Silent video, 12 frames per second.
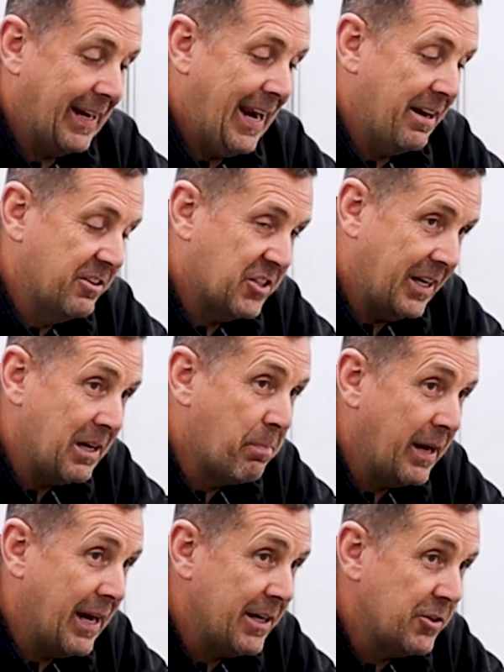Again, set your
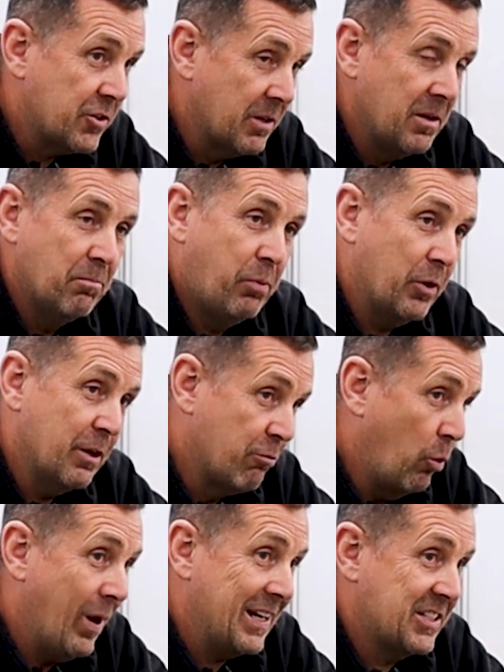pH, put your
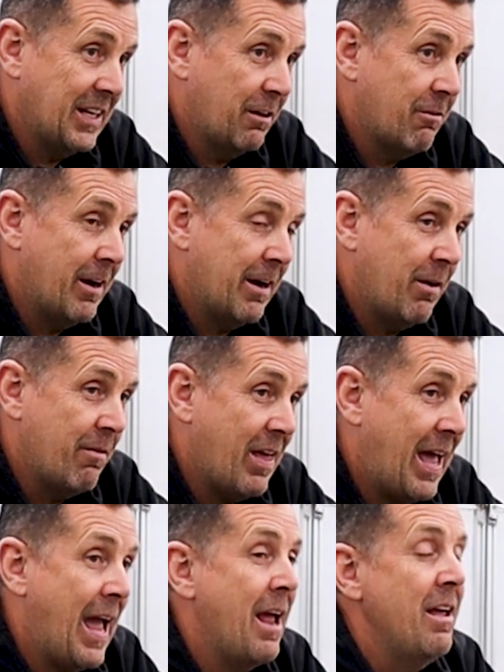root accelerator in
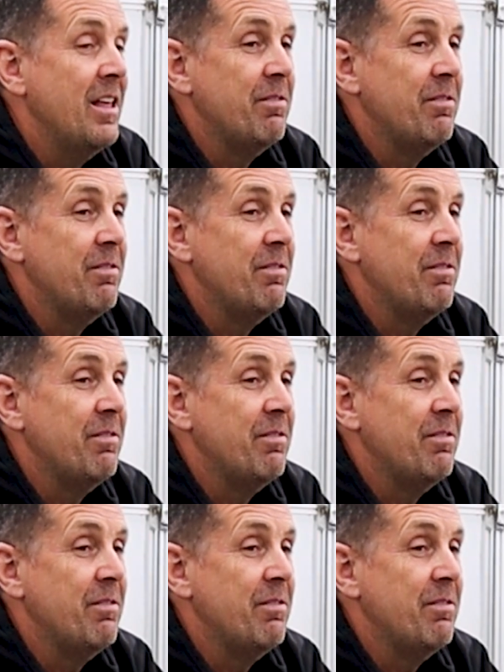there.